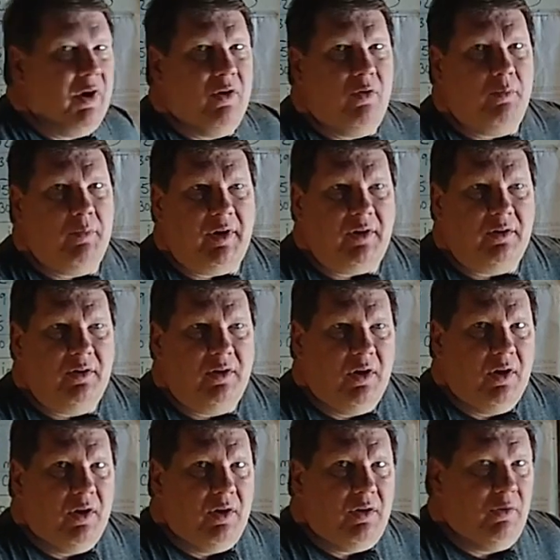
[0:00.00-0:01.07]
Wyoming?
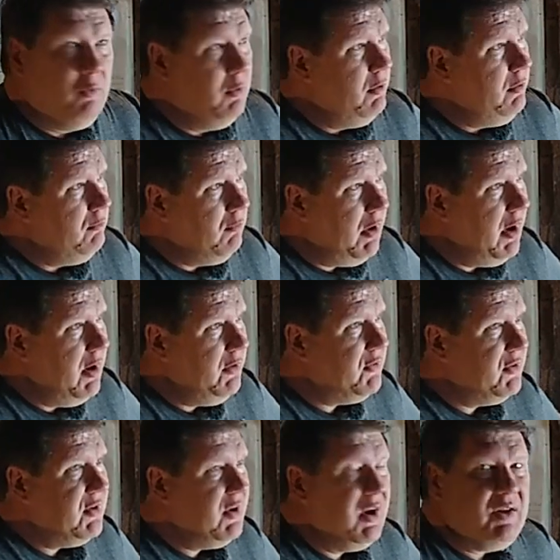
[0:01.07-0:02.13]
You wouldn't
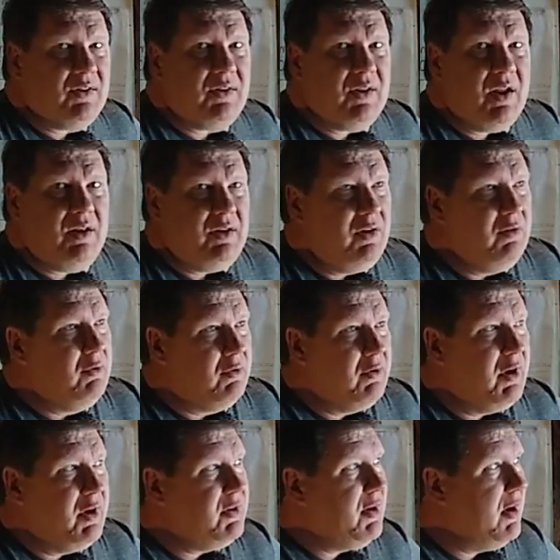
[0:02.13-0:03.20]
hesitate then. You would
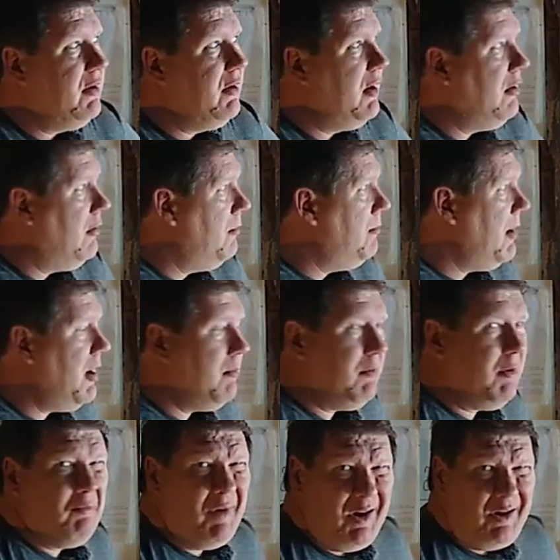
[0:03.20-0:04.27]
write down
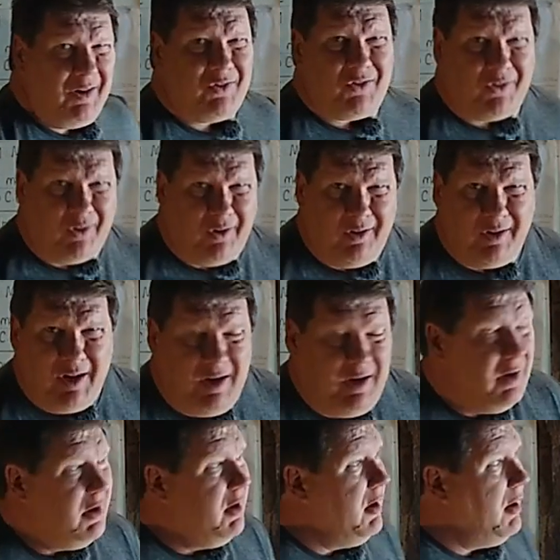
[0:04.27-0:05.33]
Alabama -30?
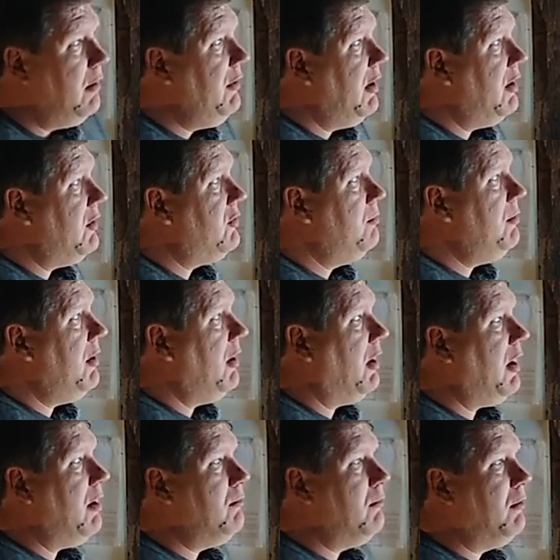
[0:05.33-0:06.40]
I mean, that should be
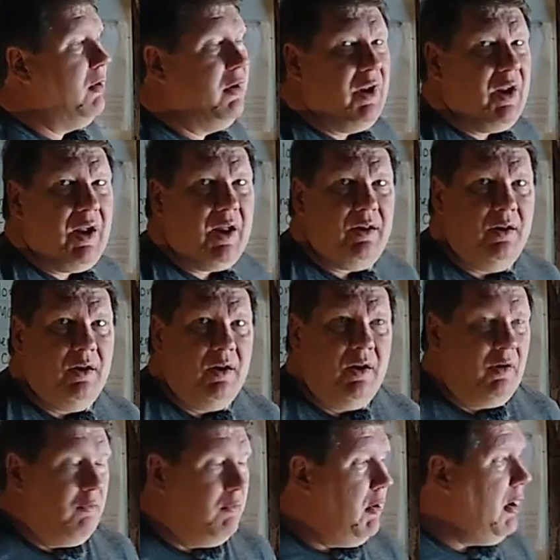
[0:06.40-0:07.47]
a lot more than that.
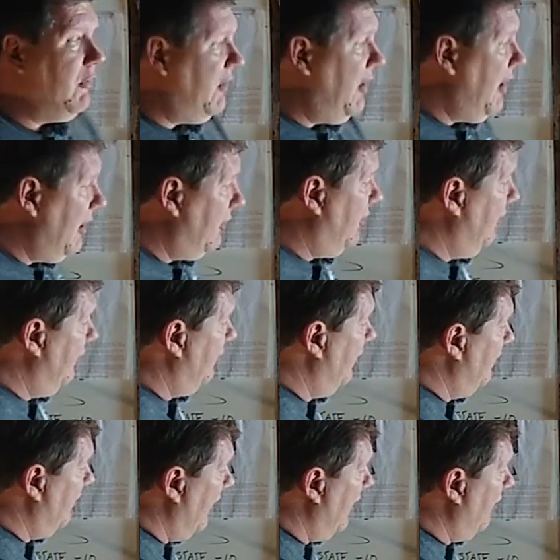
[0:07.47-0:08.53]
Well,
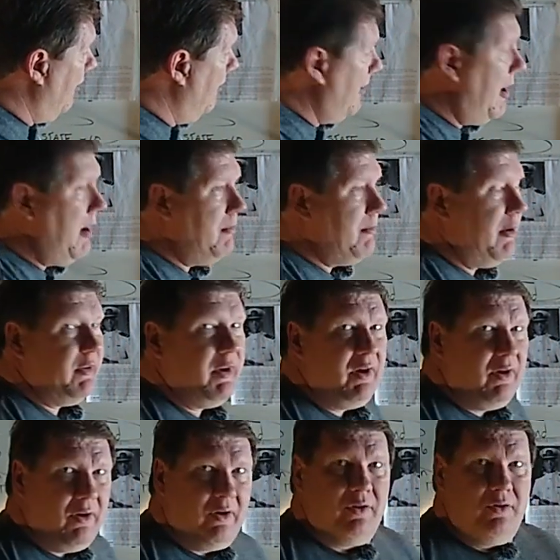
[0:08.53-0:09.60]
Texas is Alabama.
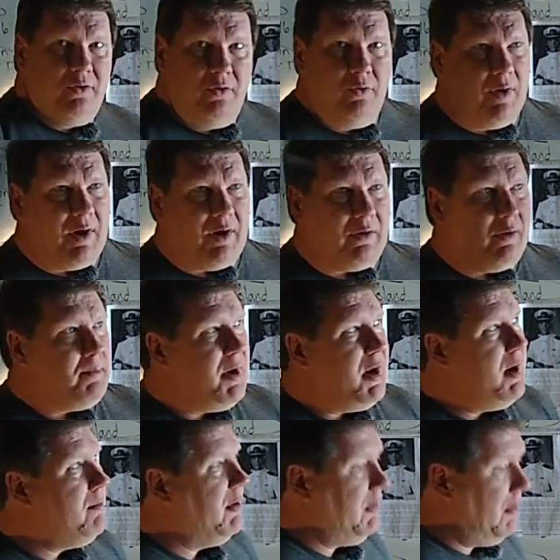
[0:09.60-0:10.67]
They are the new
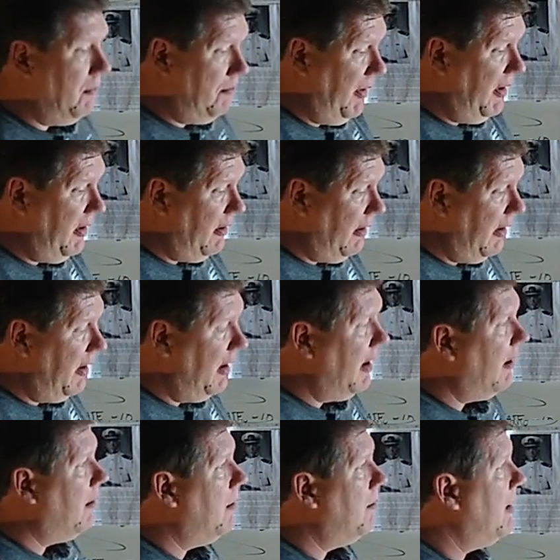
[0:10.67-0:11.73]
Alabama. They're better than
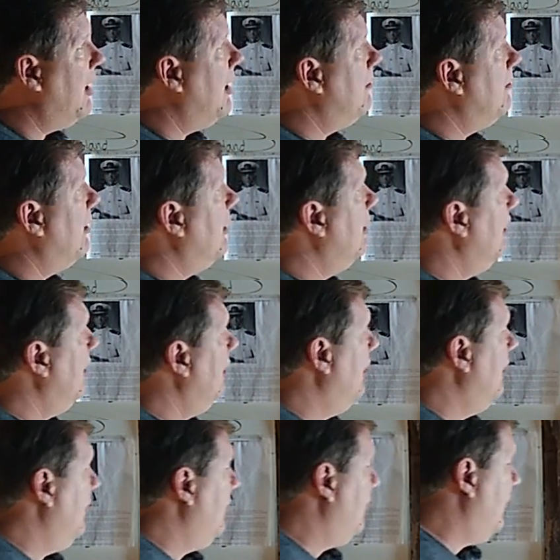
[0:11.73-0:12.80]
Alabama.
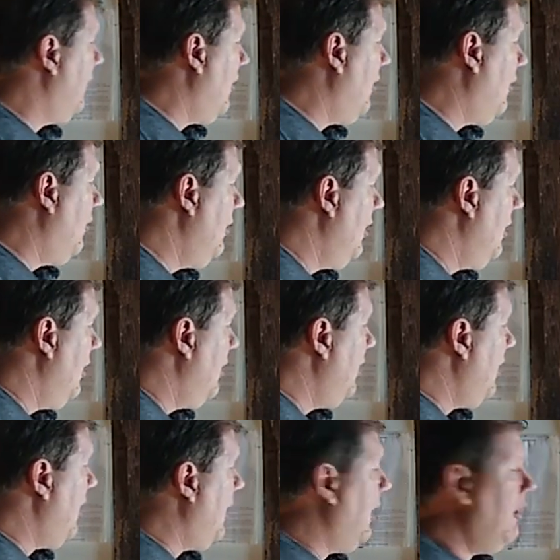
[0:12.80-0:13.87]
So,
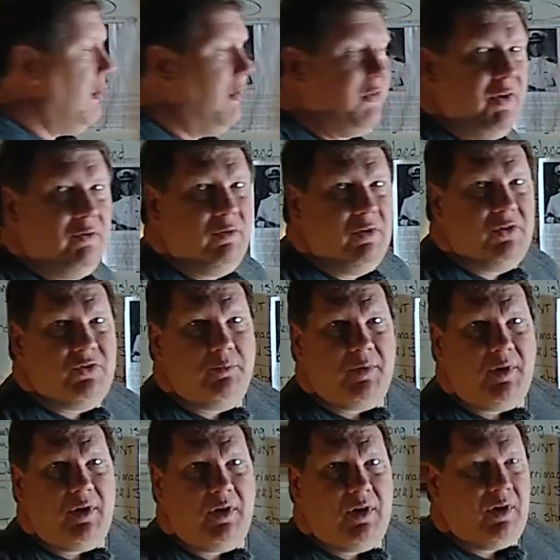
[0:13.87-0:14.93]
yeah, I don't think we
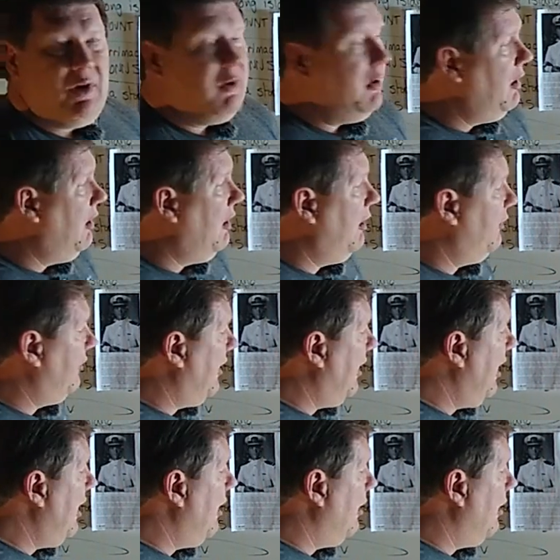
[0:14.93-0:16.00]
should be
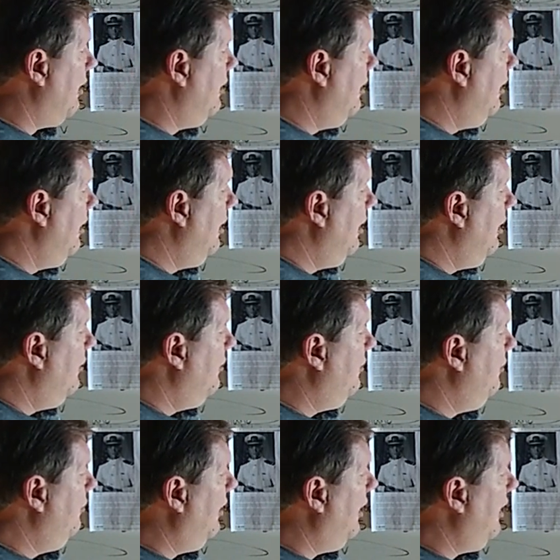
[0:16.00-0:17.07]
scared
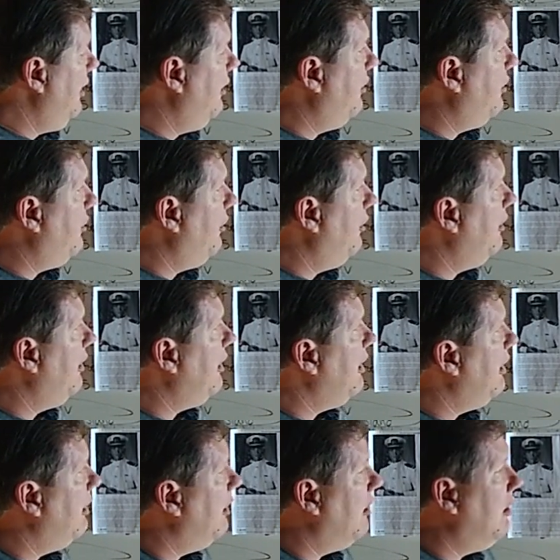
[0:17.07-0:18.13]
to lay the
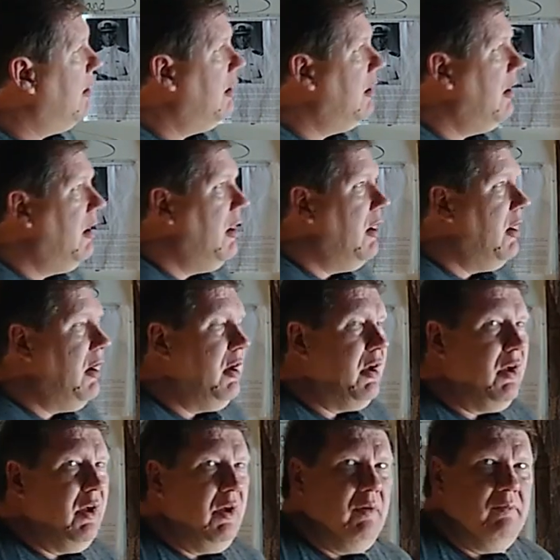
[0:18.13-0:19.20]
30 here.
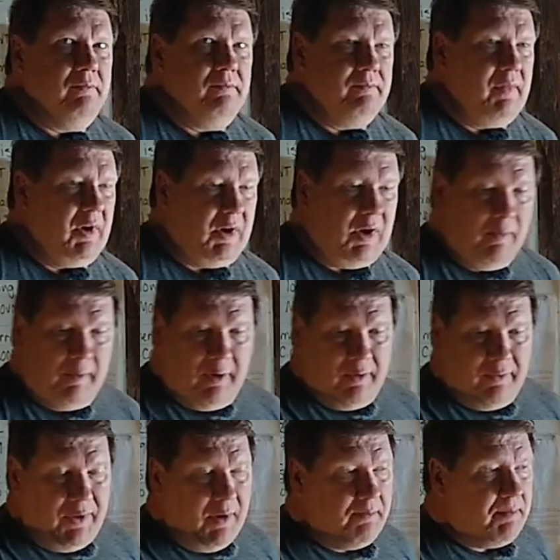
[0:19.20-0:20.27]
Coming
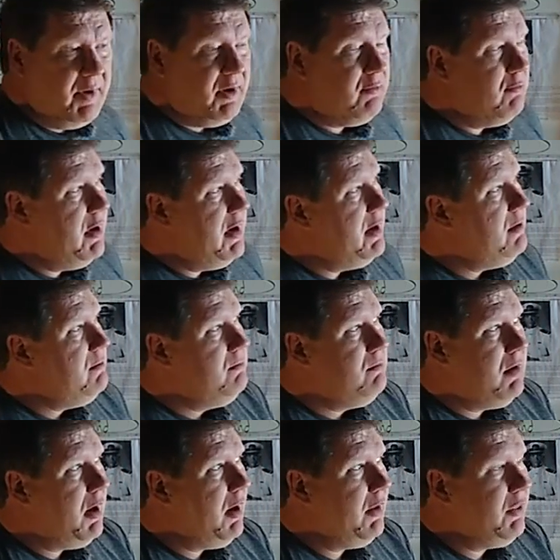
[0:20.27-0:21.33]
off that big win,
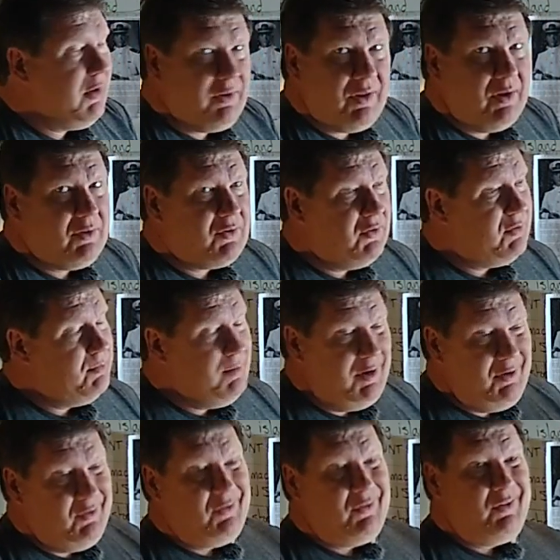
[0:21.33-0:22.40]
I think that just
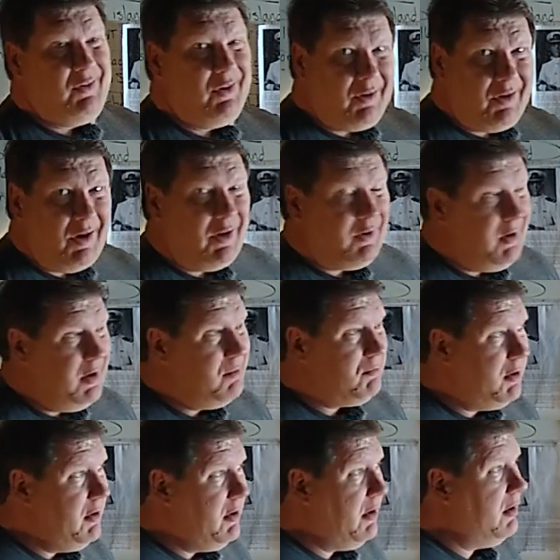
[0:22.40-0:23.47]
means they're
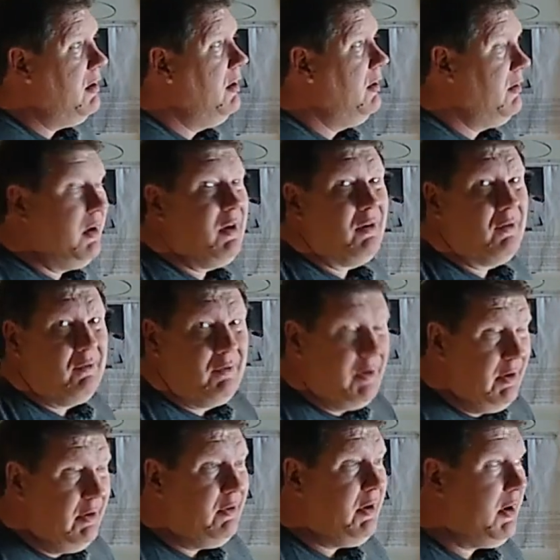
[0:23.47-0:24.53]
goddamn good. They are
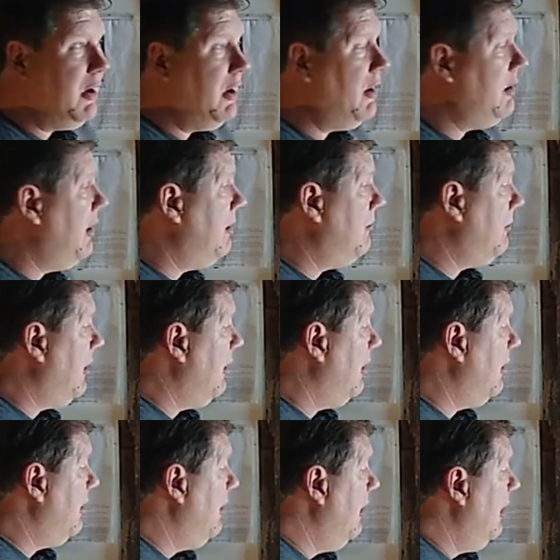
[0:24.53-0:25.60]
really goddamn
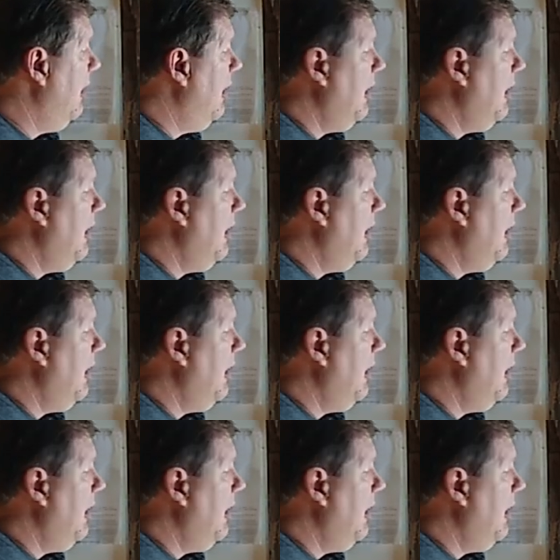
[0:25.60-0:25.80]
good.